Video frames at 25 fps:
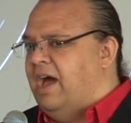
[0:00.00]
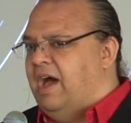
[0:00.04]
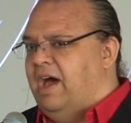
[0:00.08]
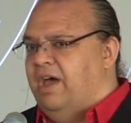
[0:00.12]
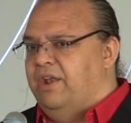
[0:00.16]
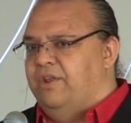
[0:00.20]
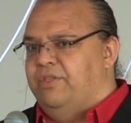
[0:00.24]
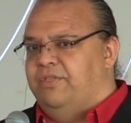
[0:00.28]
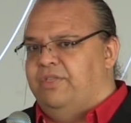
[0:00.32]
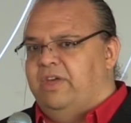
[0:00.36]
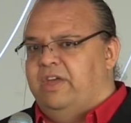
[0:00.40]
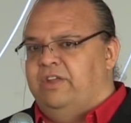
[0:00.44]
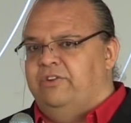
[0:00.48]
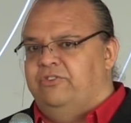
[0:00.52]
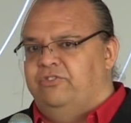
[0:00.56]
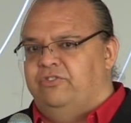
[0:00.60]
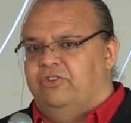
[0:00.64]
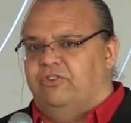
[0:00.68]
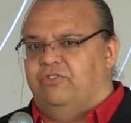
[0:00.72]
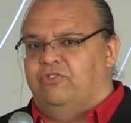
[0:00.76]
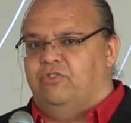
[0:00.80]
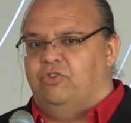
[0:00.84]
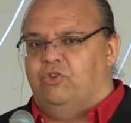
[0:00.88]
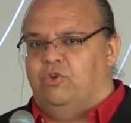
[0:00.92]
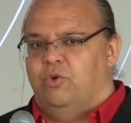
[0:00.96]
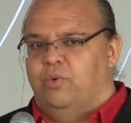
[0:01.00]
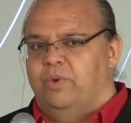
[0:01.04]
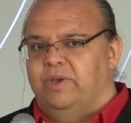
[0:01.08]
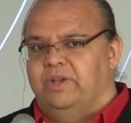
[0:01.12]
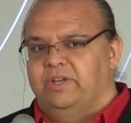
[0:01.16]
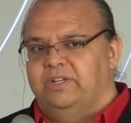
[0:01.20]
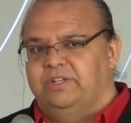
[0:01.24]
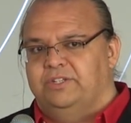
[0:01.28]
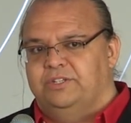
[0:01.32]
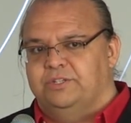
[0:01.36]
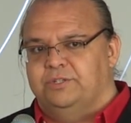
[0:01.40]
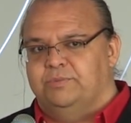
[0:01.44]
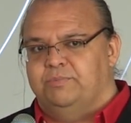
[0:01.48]
and then just
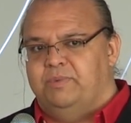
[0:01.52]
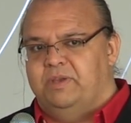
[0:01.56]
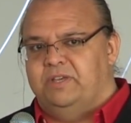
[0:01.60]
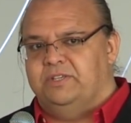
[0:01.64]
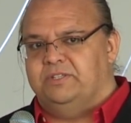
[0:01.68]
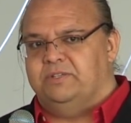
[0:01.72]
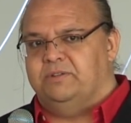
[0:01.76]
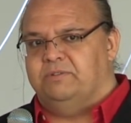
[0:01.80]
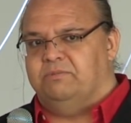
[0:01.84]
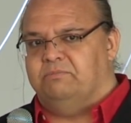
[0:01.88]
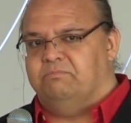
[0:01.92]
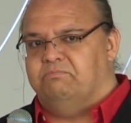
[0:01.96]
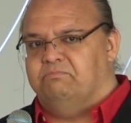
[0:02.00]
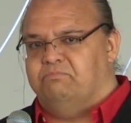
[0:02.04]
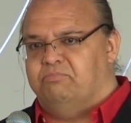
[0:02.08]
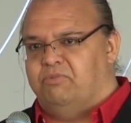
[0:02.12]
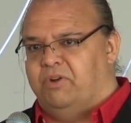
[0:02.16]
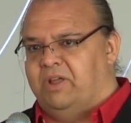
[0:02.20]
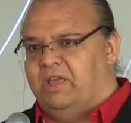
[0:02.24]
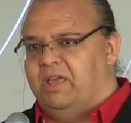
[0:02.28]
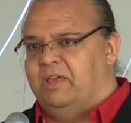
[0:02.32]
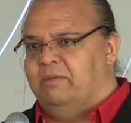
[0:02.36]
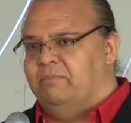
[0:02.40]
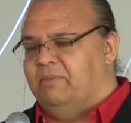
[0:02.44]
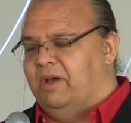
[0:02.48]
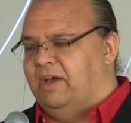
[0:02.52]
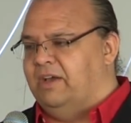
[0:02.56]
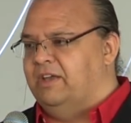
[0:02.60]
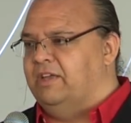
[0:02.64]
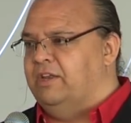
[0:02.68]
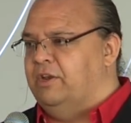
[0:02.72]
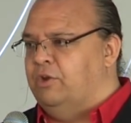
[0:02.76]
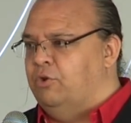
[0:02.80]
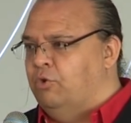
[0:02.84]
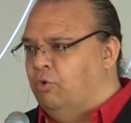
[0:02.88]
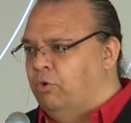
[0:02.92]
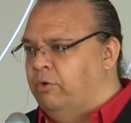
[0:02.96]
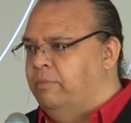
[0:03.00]
going into space and bringing back
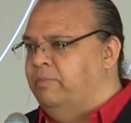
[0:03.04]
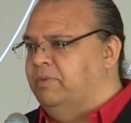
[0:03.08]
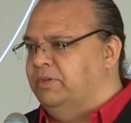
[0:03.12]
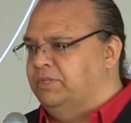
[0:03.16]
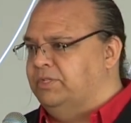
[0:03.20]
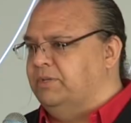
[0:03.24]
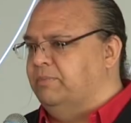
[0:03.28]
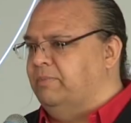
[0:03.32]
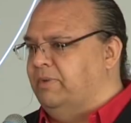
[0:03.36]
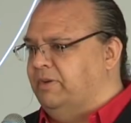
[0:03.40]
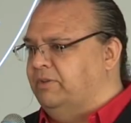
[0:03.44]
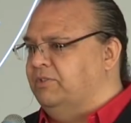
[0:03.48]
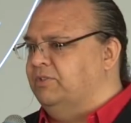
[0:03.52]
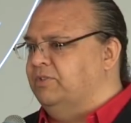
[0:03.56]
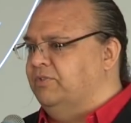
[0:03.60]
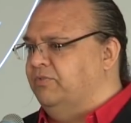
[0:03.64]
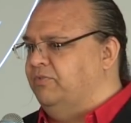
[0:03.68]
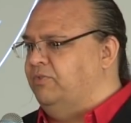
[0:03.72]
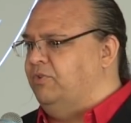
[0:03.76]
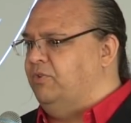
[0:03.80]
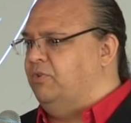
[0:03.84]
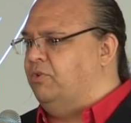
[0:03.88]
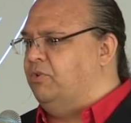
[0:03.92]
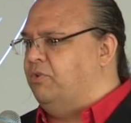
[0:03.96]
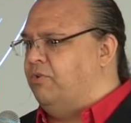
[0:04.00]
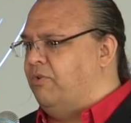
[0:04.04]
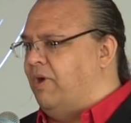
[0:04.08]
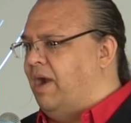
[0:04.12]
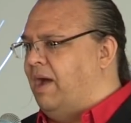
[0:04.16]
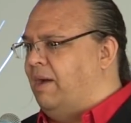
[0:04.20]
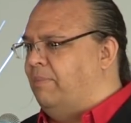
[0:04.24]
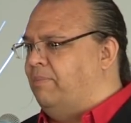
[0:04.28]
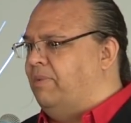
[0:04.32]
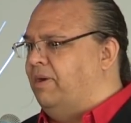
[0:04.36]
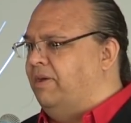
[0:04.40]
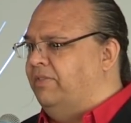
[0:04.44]
enormous amounts of new crap